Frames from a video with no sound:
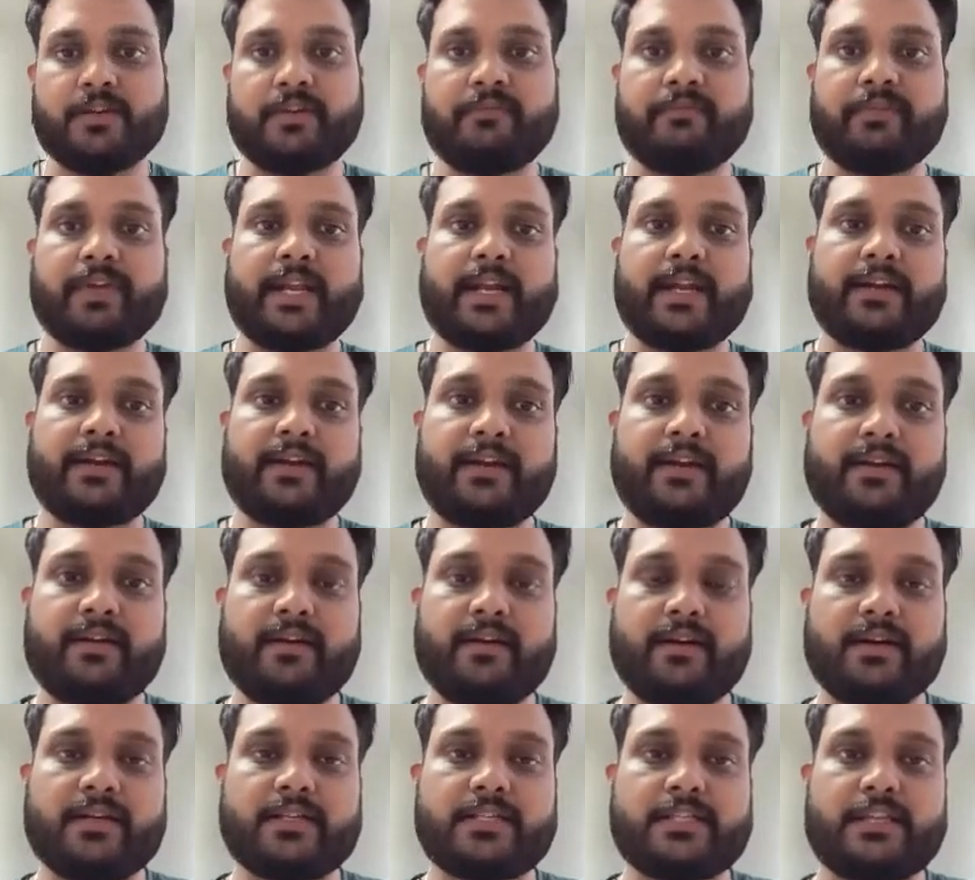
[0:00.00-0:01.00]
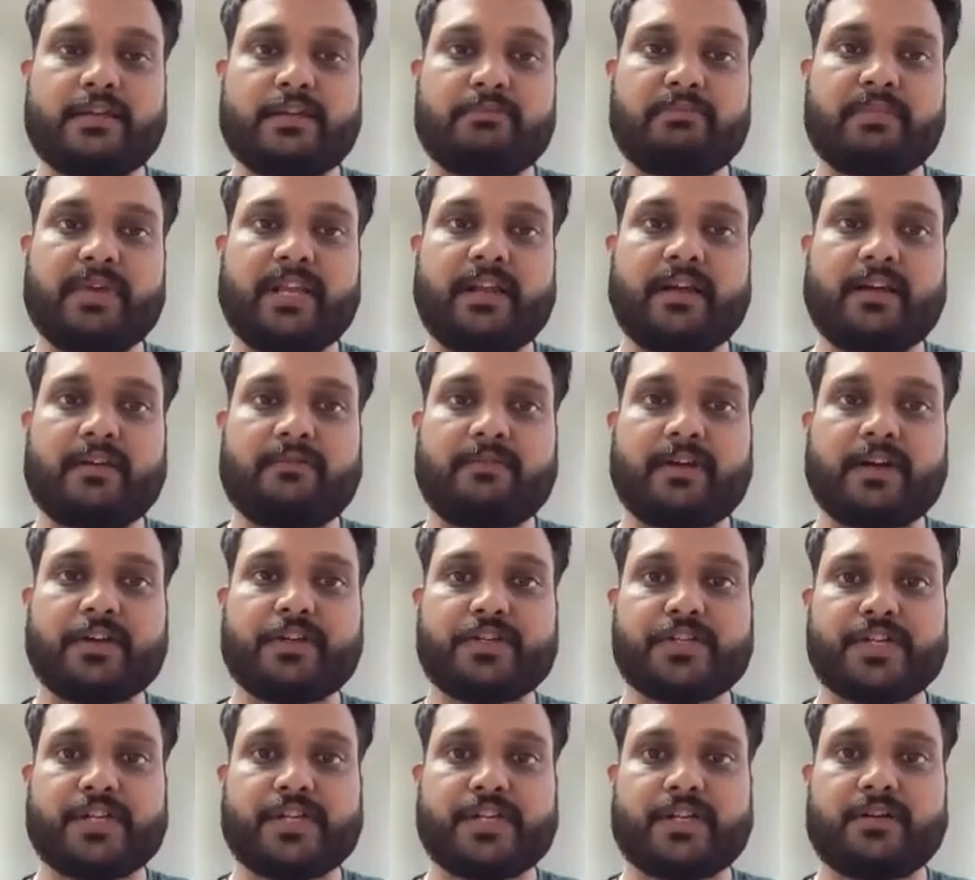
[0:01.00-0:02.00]
so I've created a similar
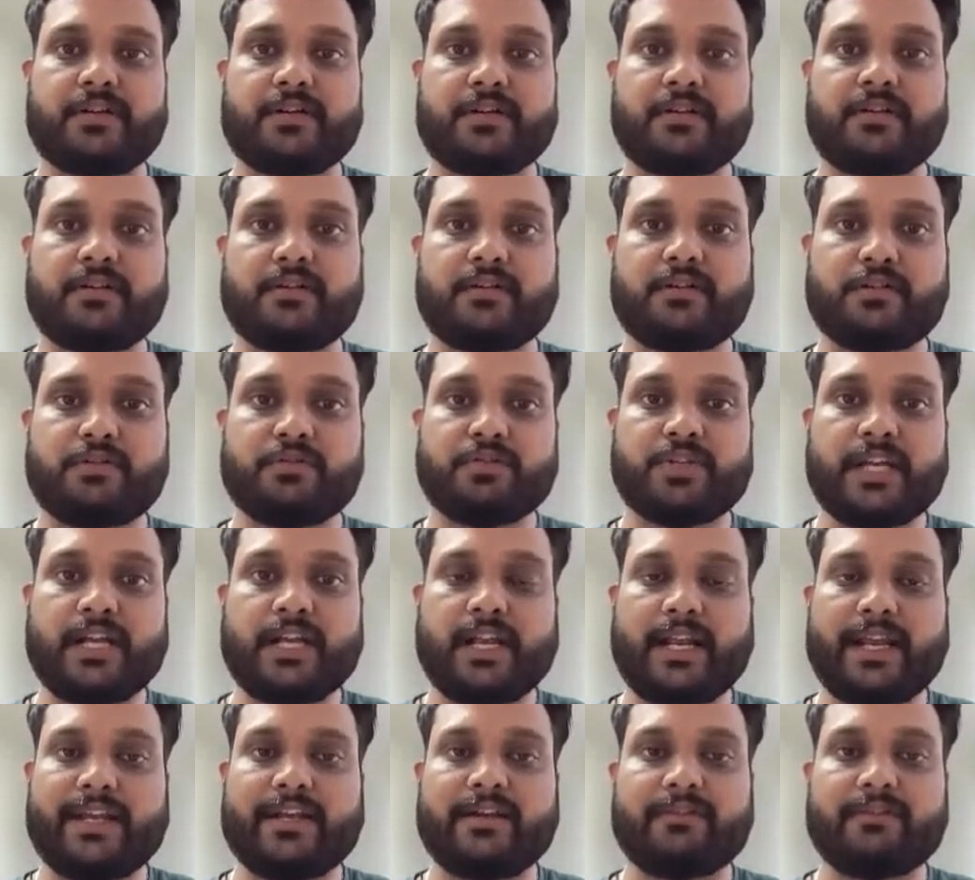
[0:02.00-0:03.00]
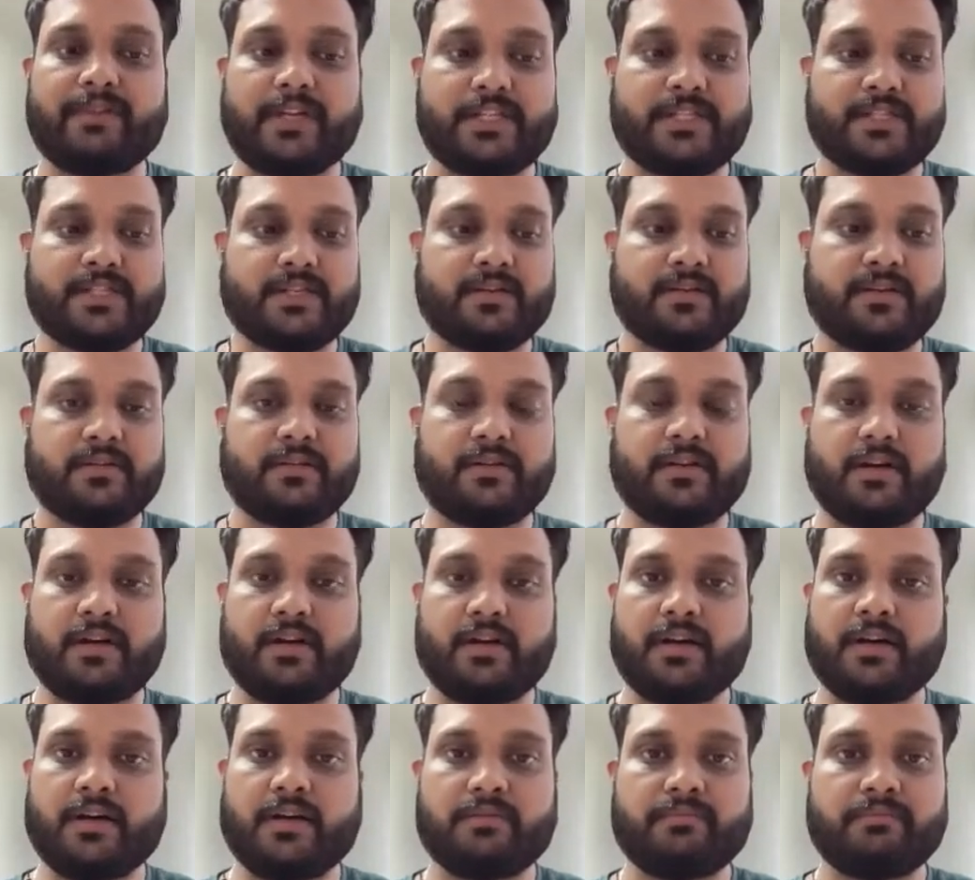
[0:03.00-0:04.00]
function to the client fetcher,
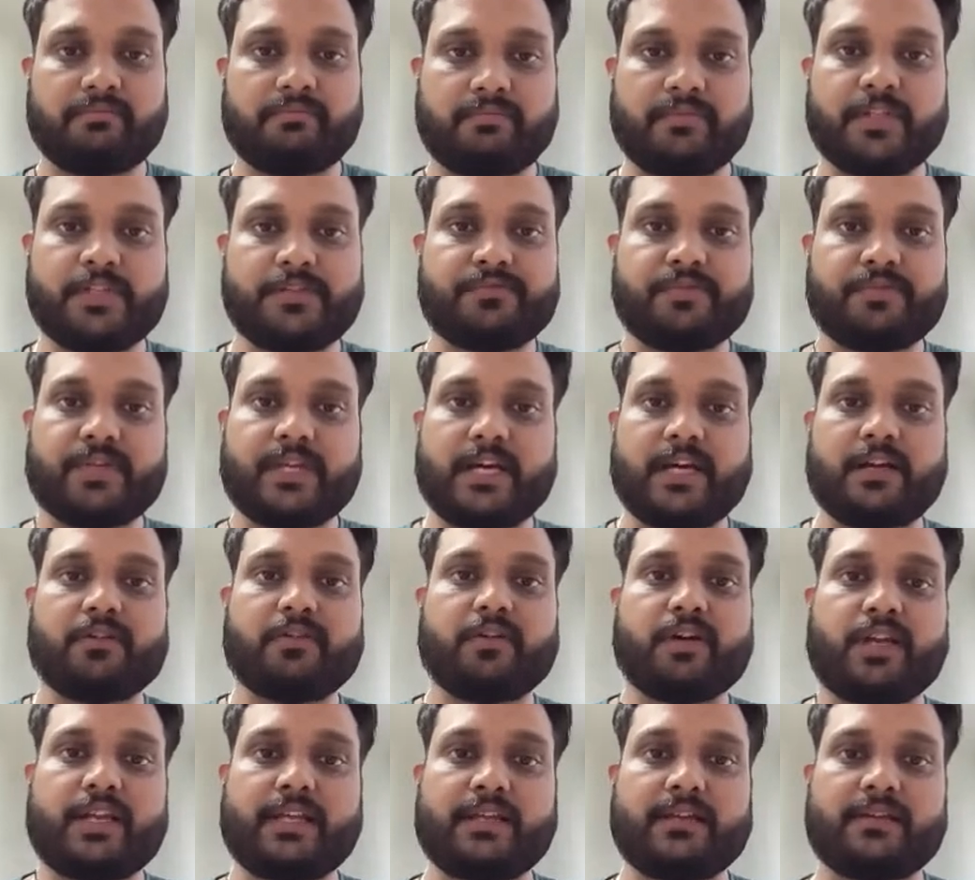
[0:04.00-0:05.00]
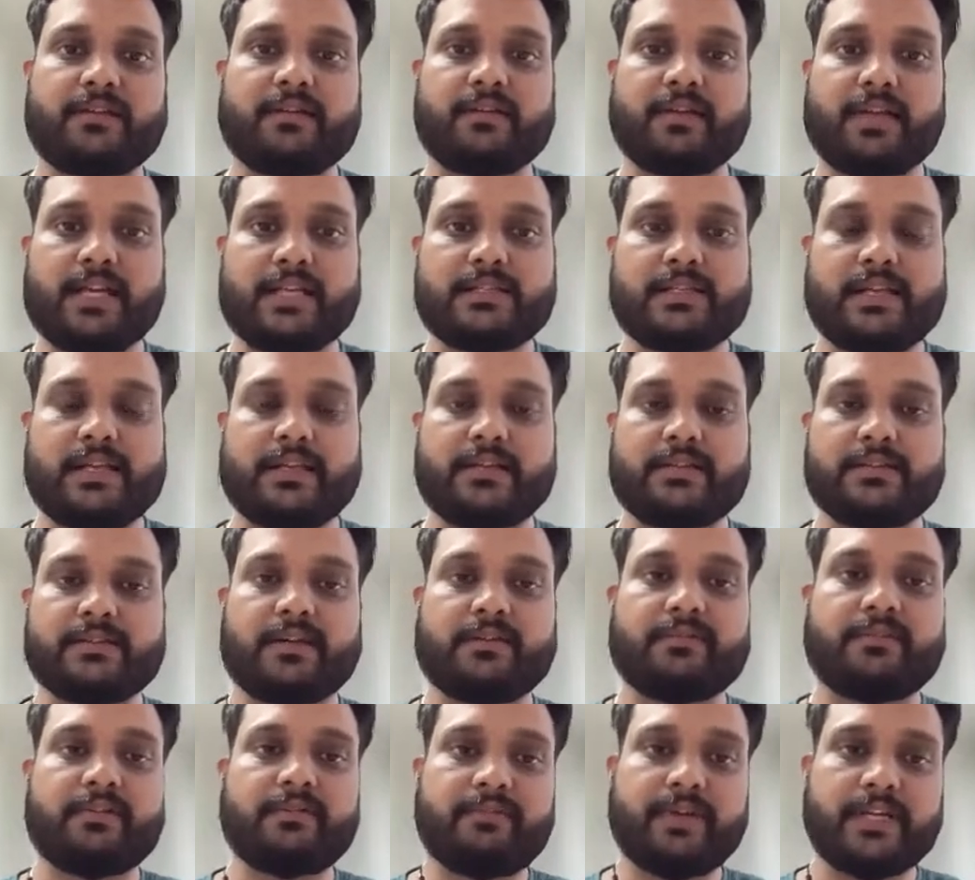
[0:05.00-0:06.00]
which we are calling as like
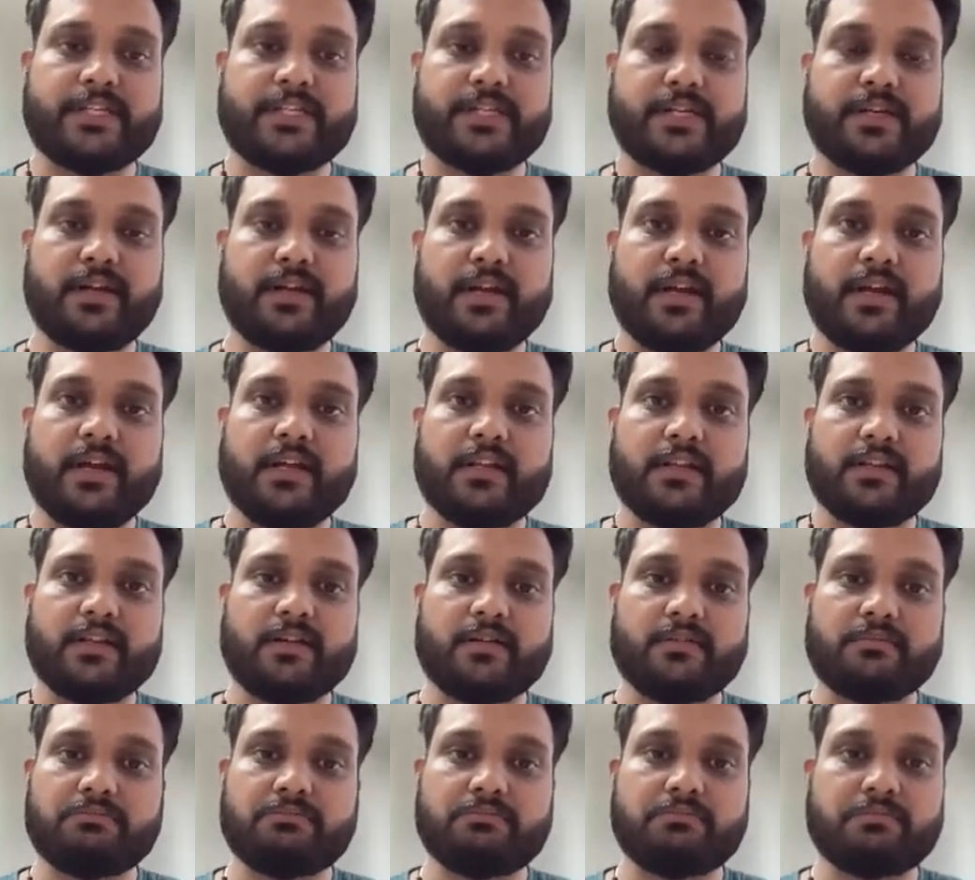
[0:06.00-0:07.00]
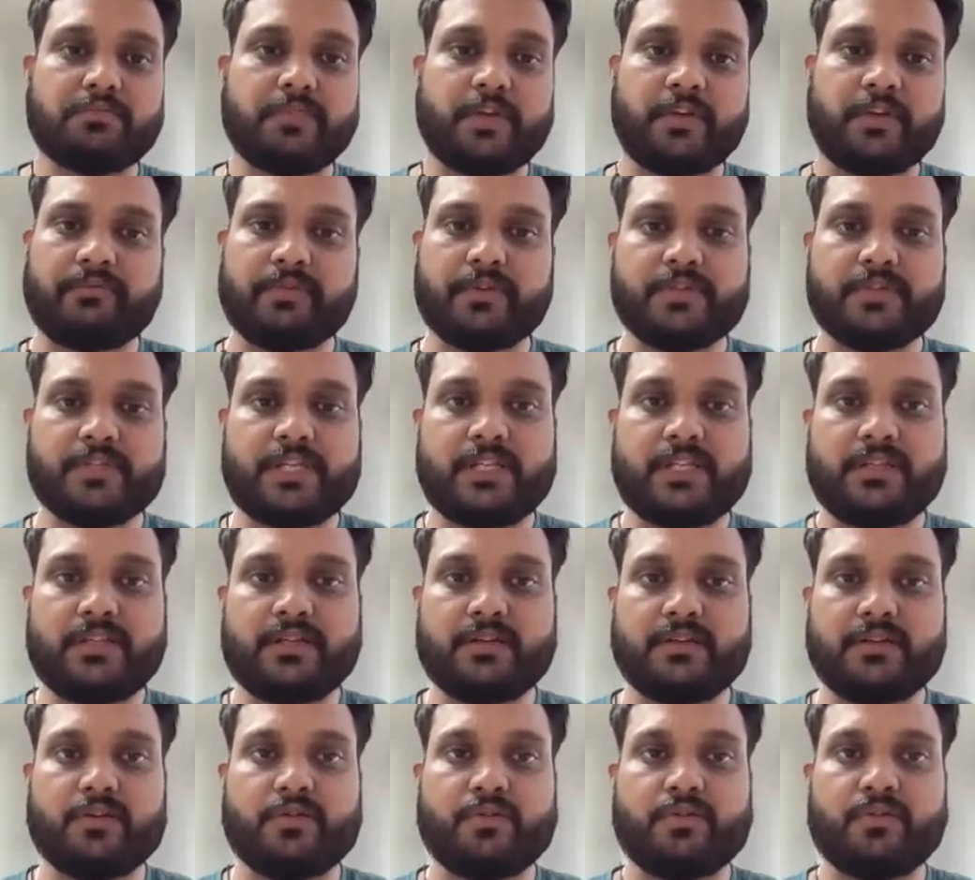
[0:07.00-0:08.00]
server fetcher. So if you see,
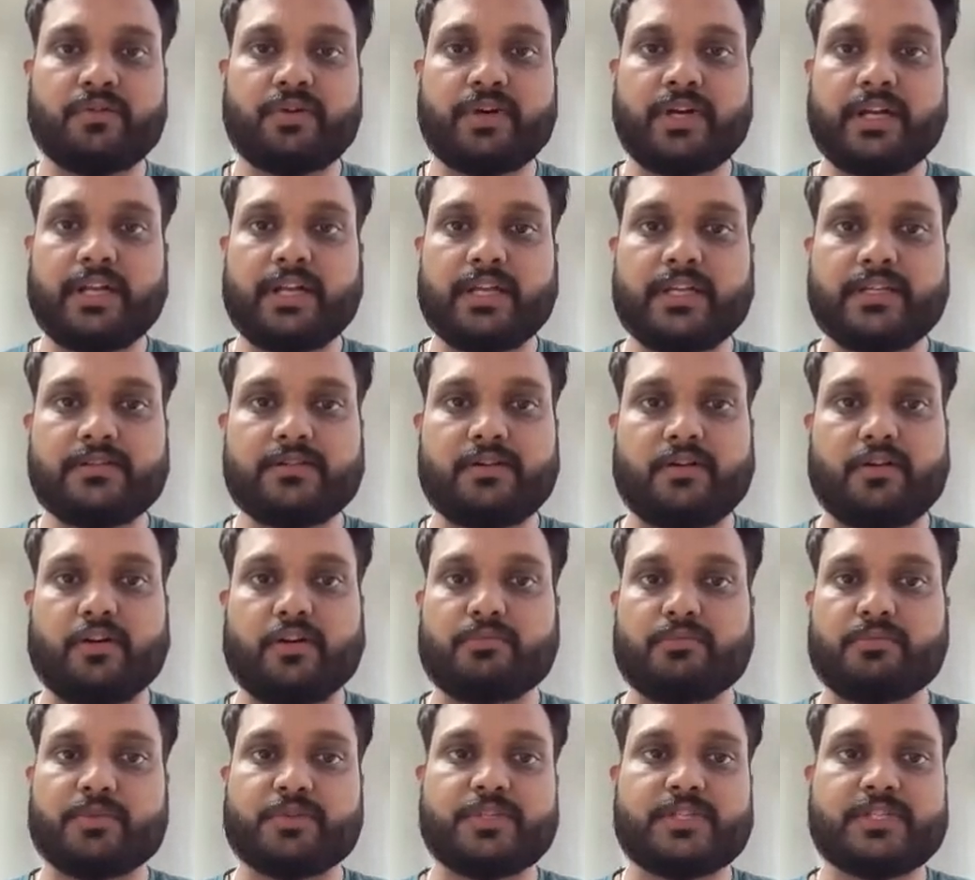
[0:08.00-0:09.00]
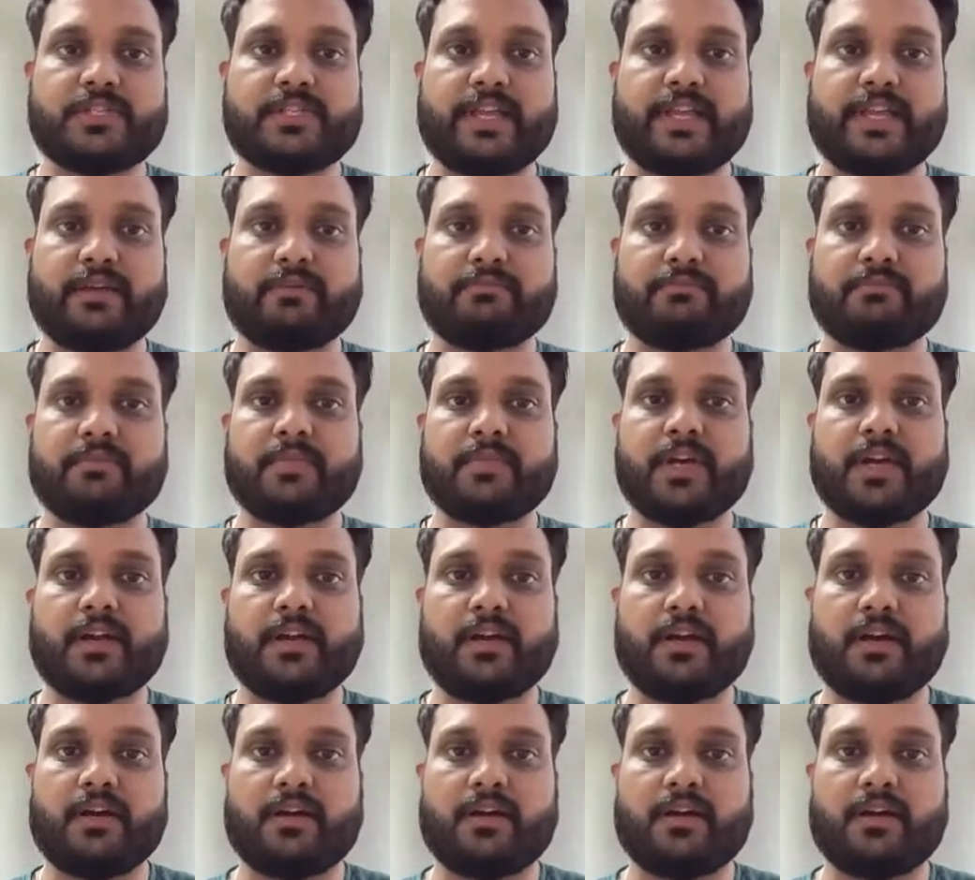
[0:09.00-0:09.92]
the code is almost same